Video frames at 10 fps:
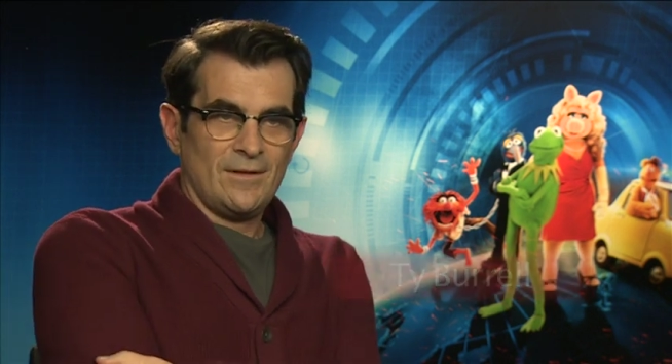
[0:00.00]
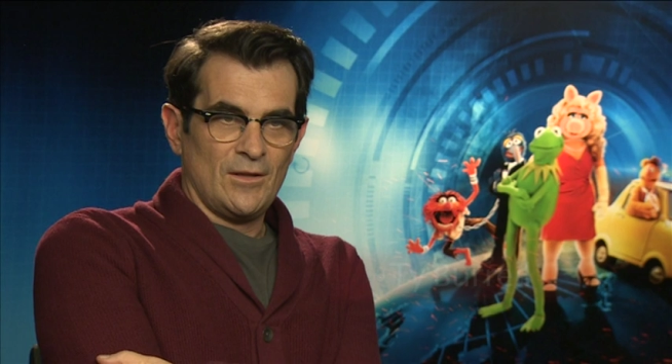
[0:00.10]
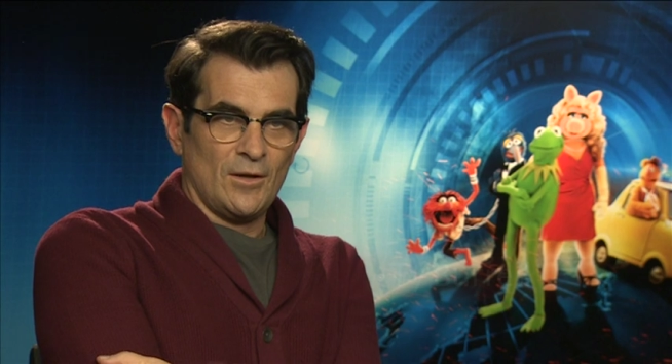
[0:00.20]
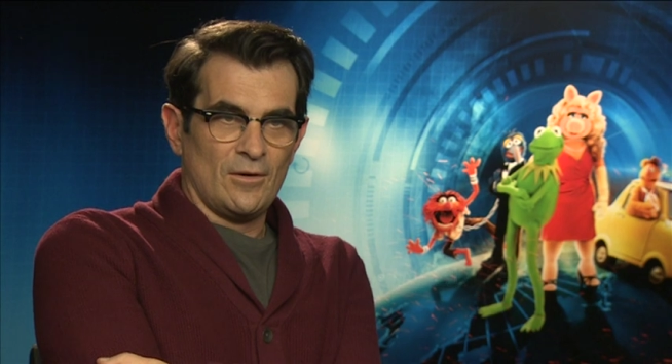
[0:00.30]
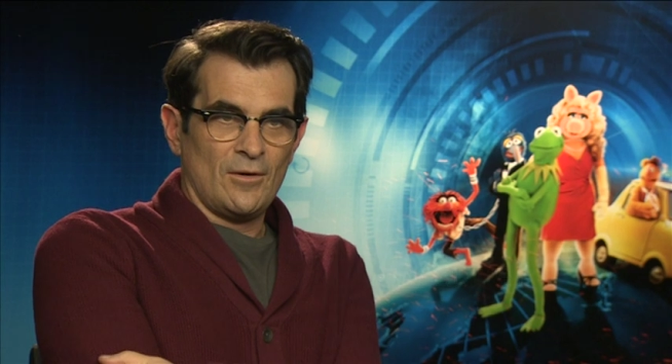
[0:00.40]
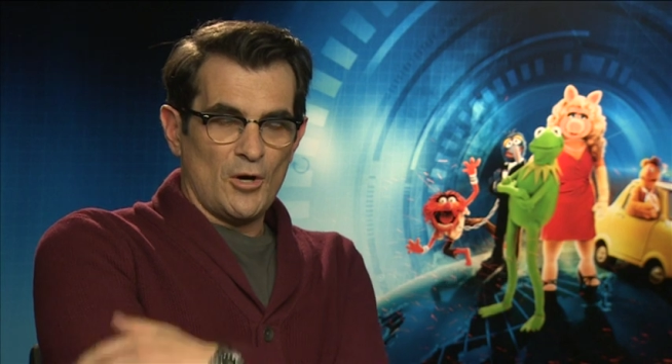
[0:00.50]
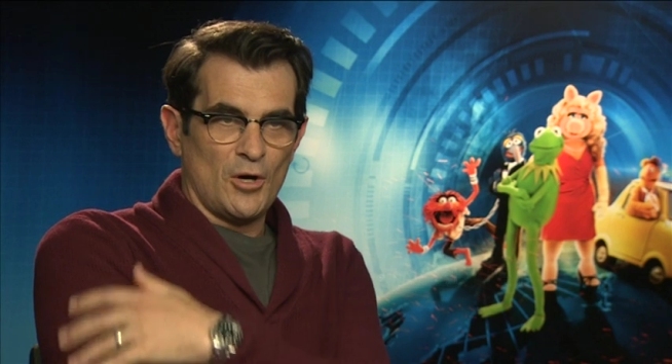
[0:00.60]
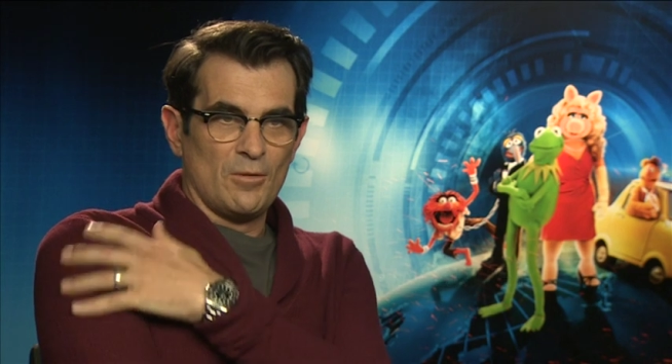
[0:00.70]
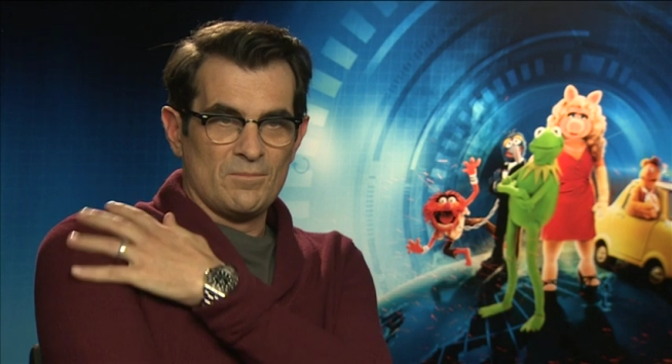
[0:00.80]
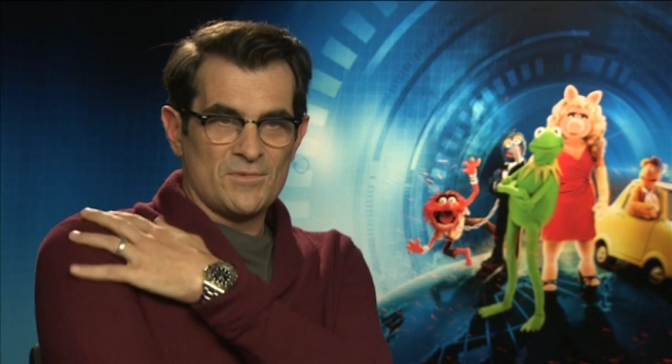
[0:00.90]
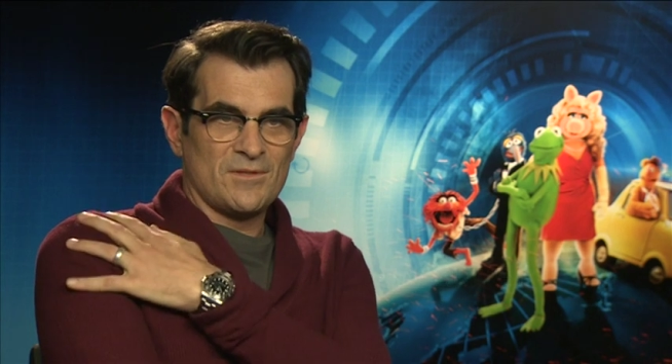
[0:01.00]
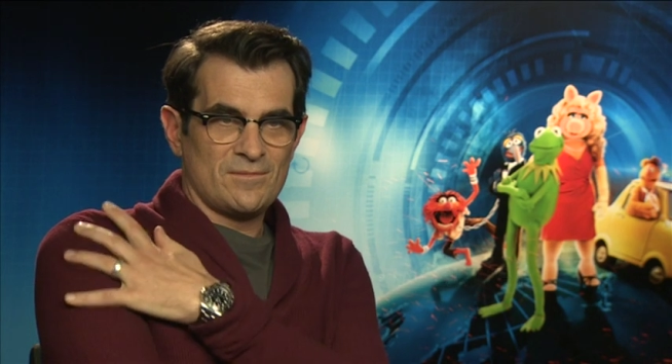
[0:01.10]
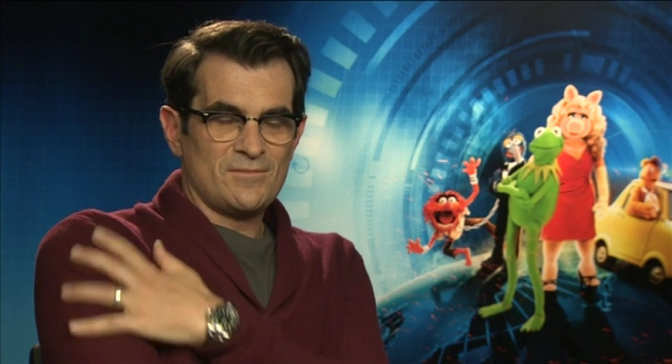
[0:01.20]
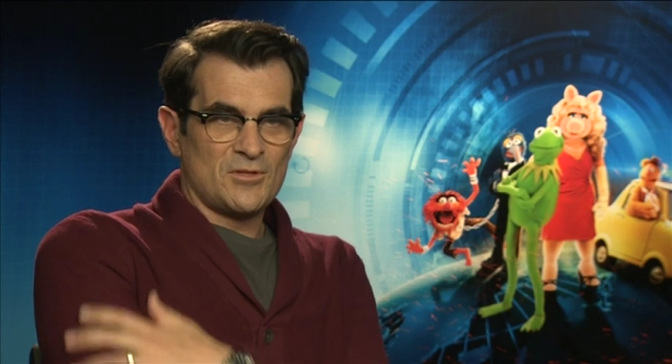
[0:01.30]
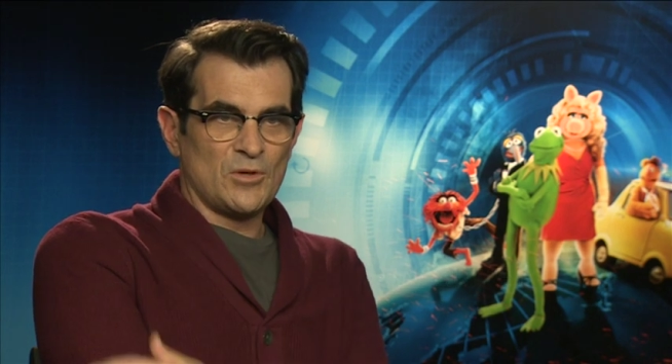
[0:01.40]
their arms,
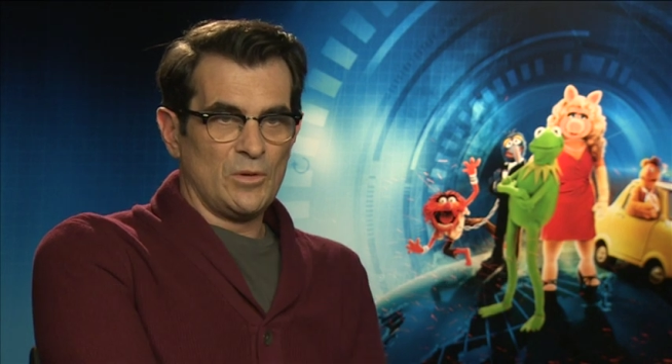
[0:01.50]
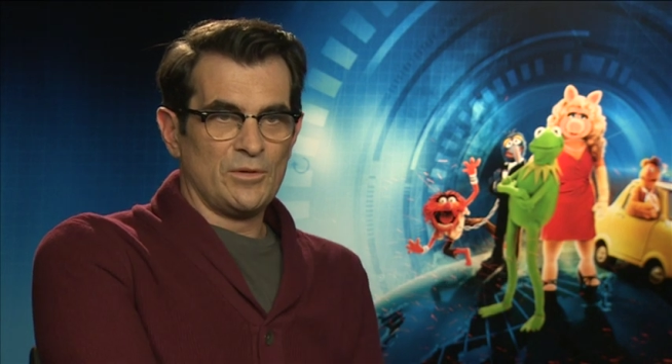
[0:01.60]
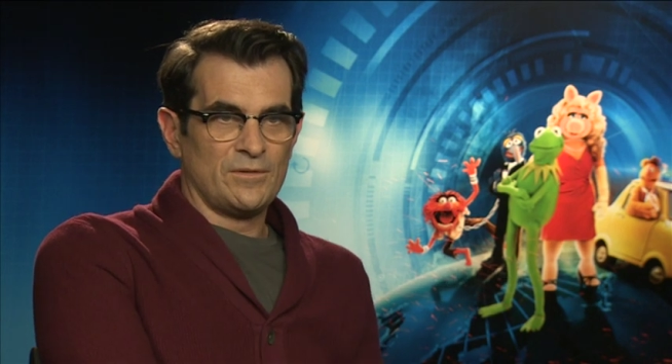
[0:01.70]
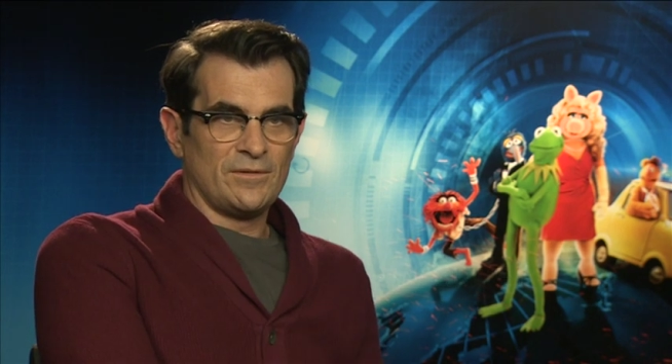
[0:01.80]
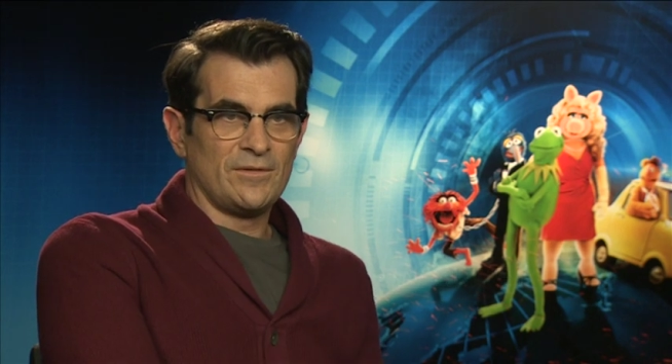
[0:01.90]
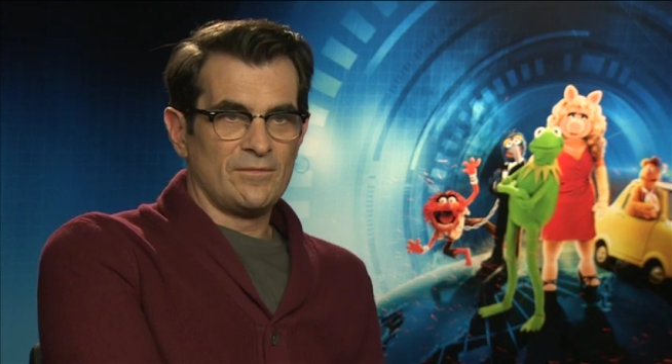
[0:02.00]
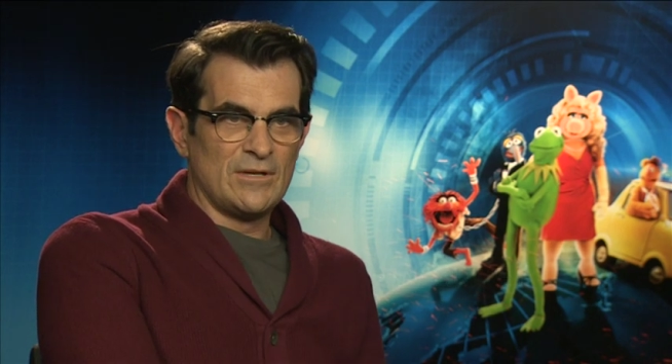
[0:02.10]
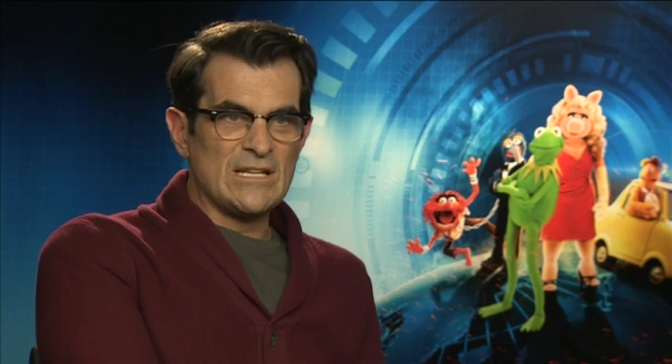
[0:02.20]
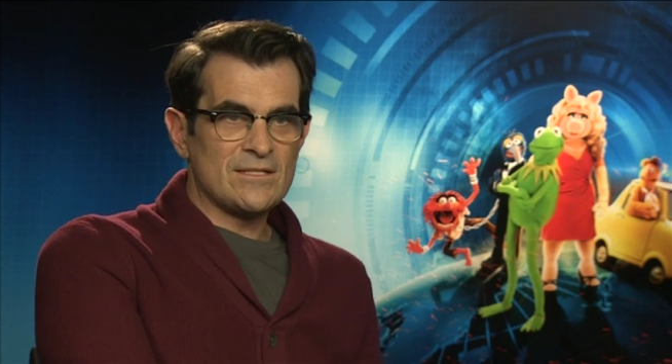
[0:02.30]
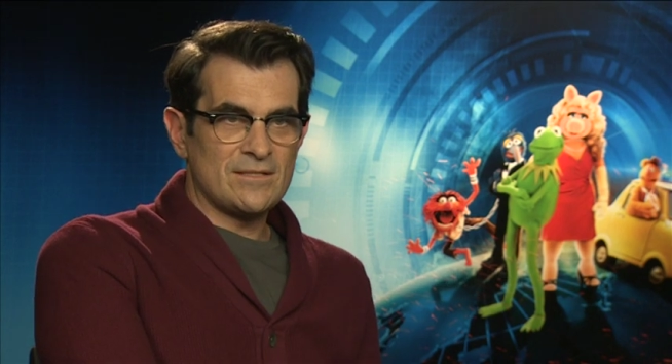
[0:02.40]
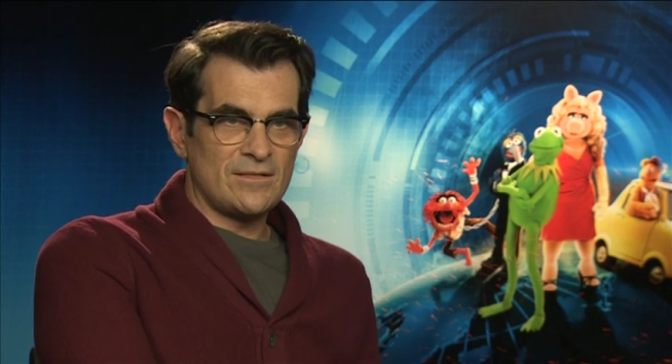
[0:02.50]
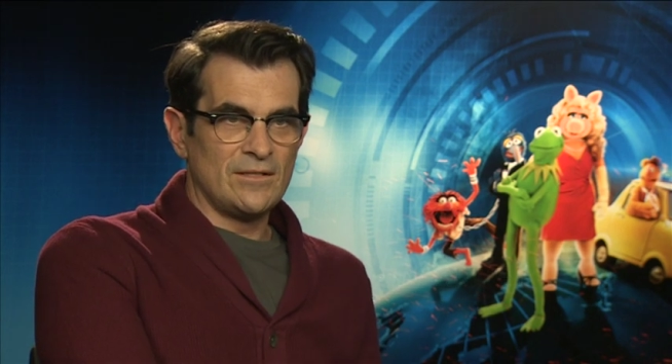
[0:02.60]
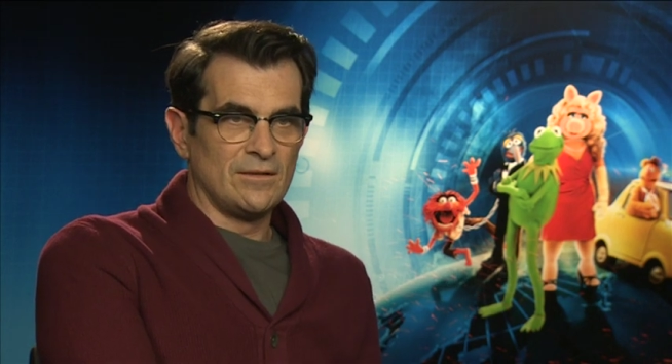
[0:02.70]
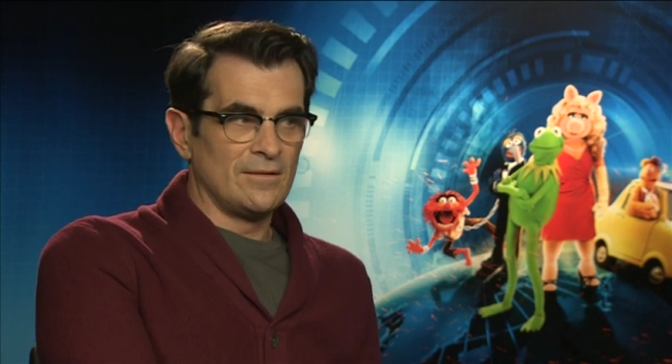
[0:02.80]
shoulders, wrists,